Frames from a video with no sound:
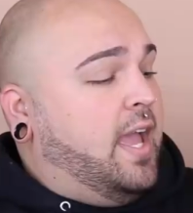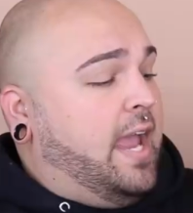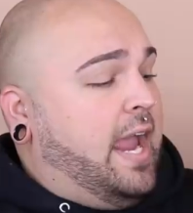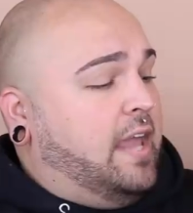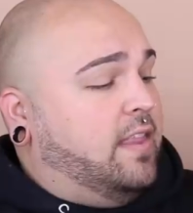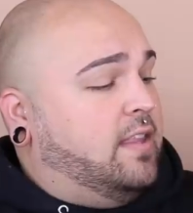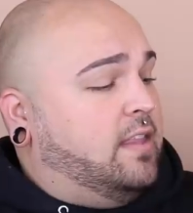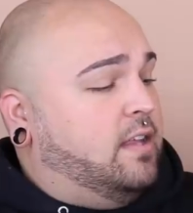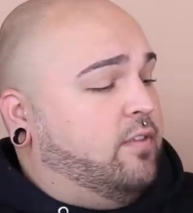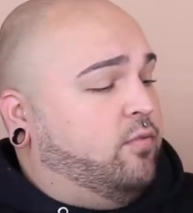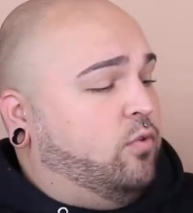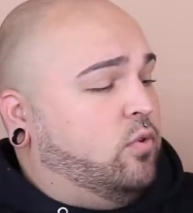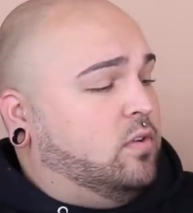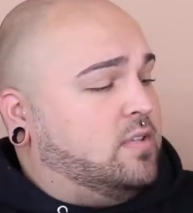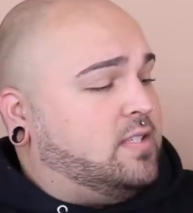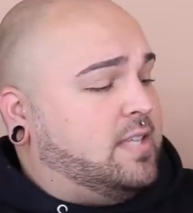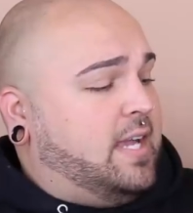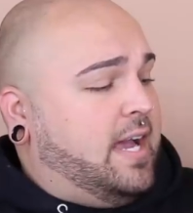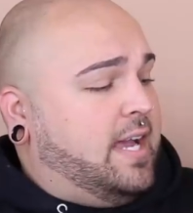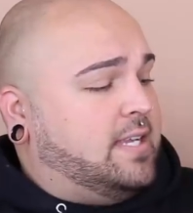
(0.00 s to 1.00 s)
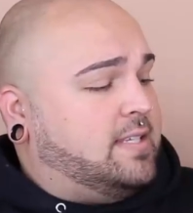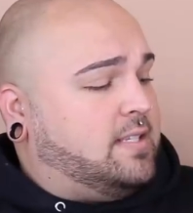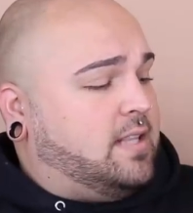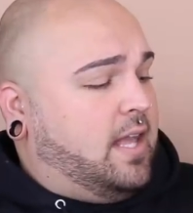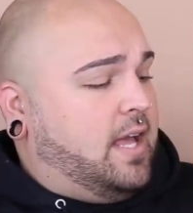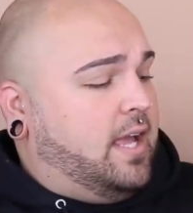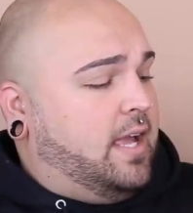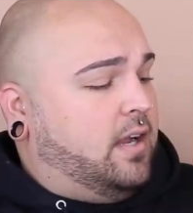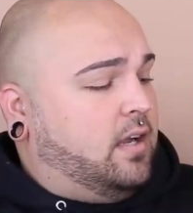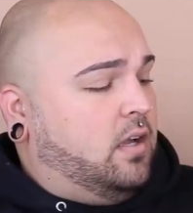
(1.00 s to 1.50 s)
and then the full size
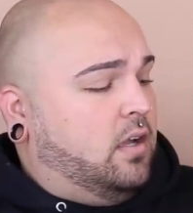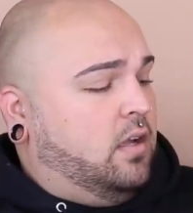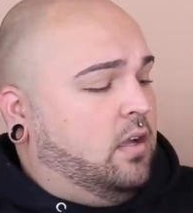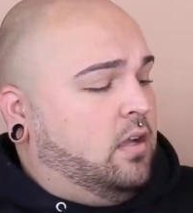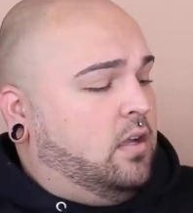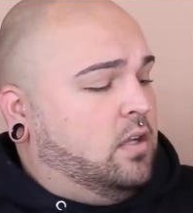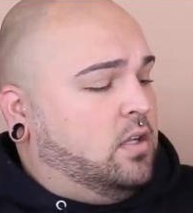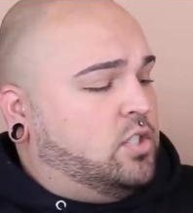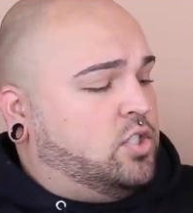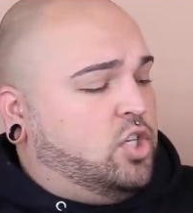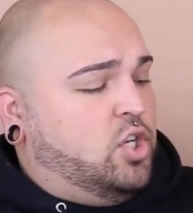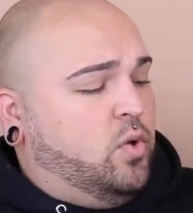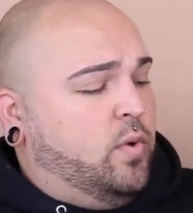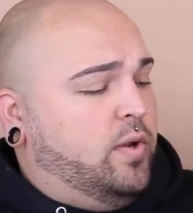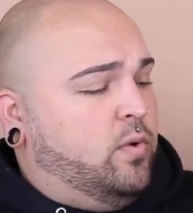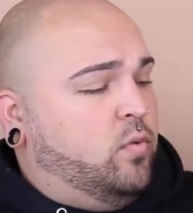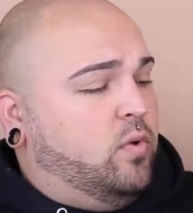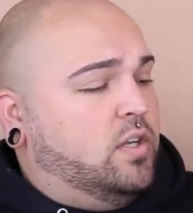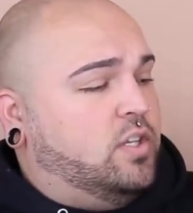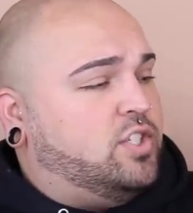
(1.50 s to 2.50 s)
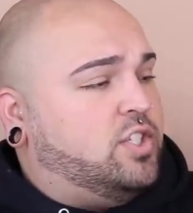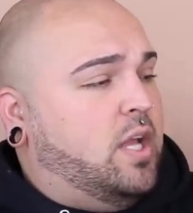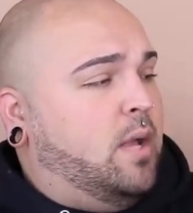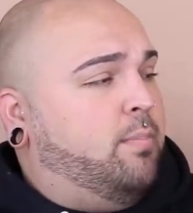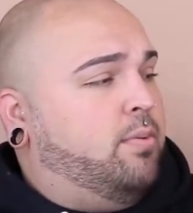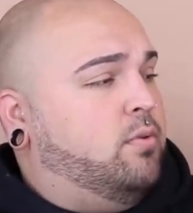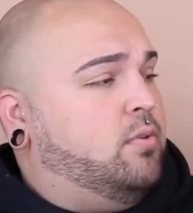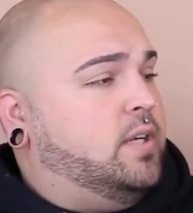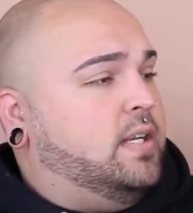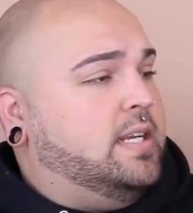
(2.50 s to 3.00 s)
like two in one
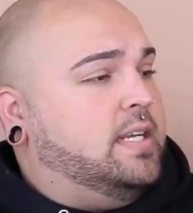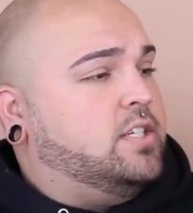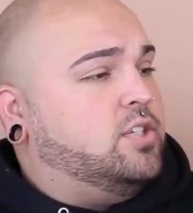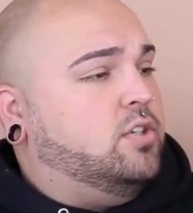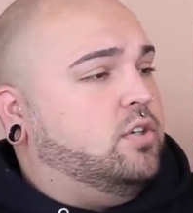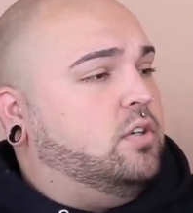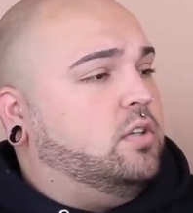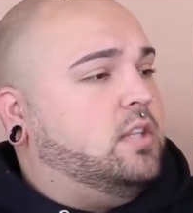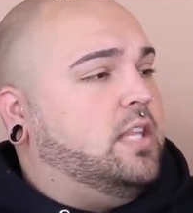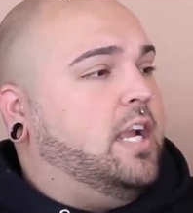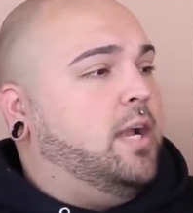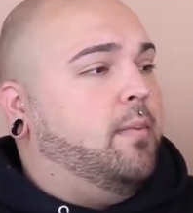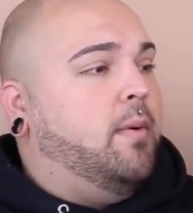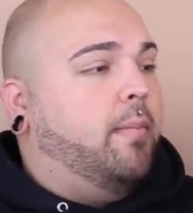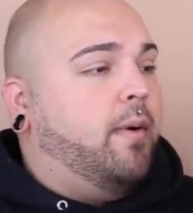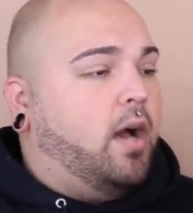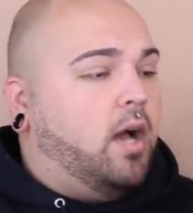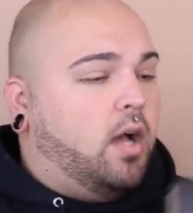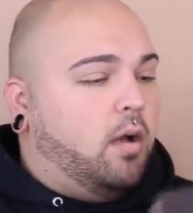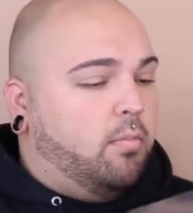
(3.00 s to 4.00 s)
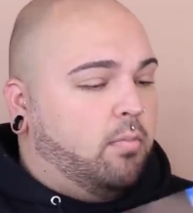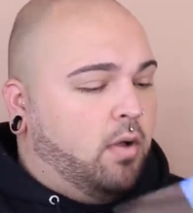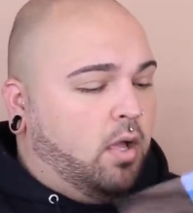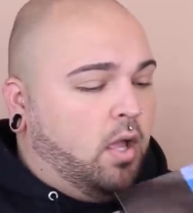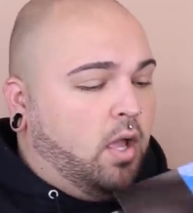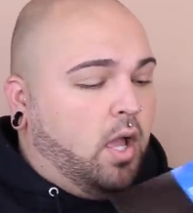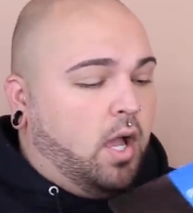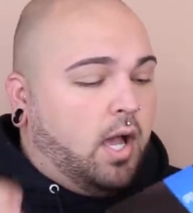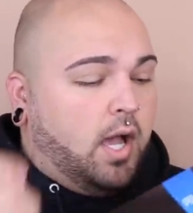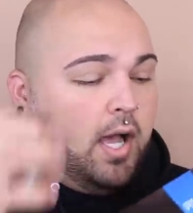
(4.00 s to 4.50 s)
shampoo, conditioner, thingamabob.
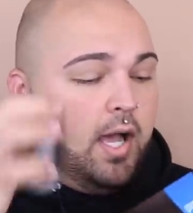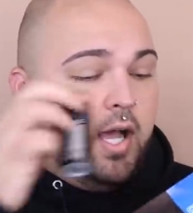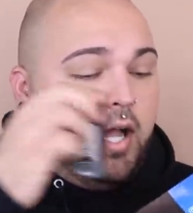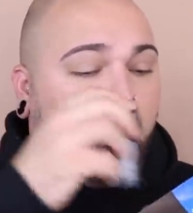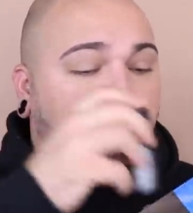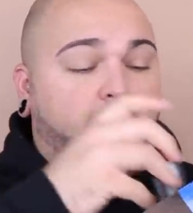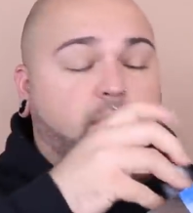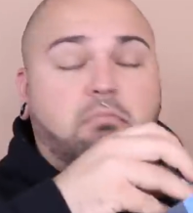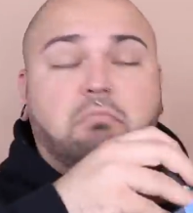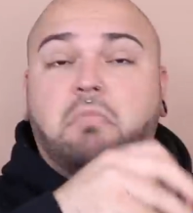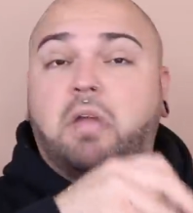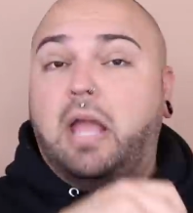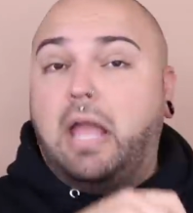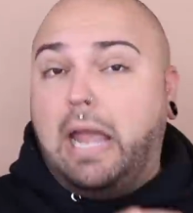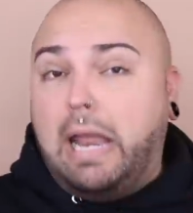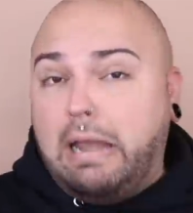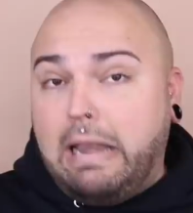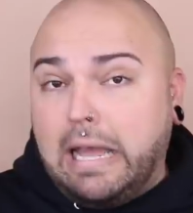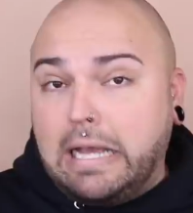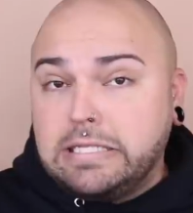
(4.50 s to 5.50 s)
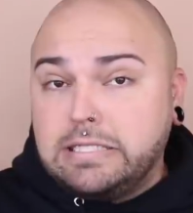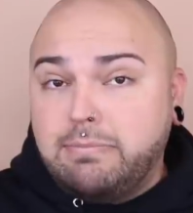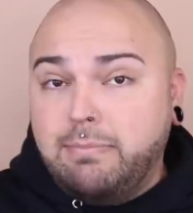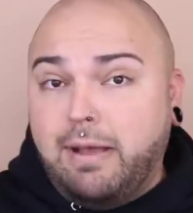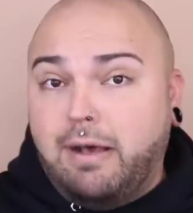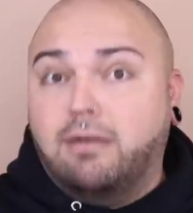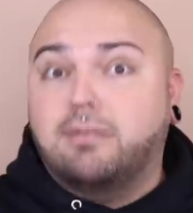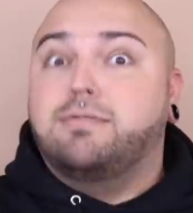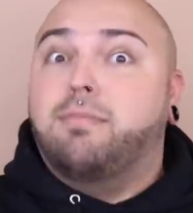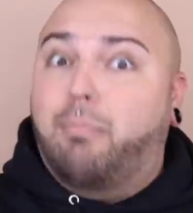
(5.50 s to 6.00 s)
Um, and that
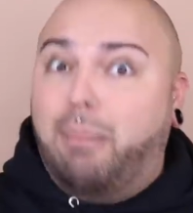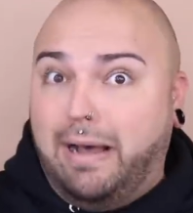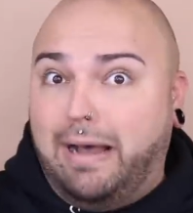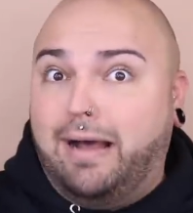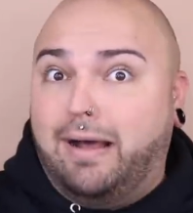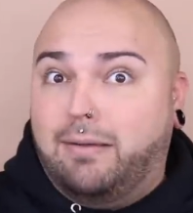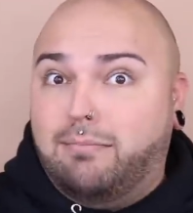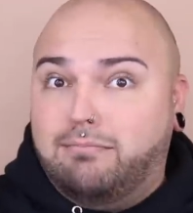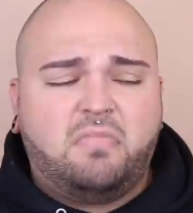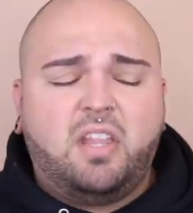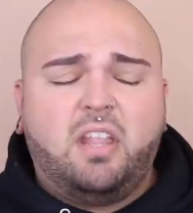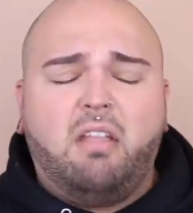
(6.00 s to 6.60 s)
smells bomb.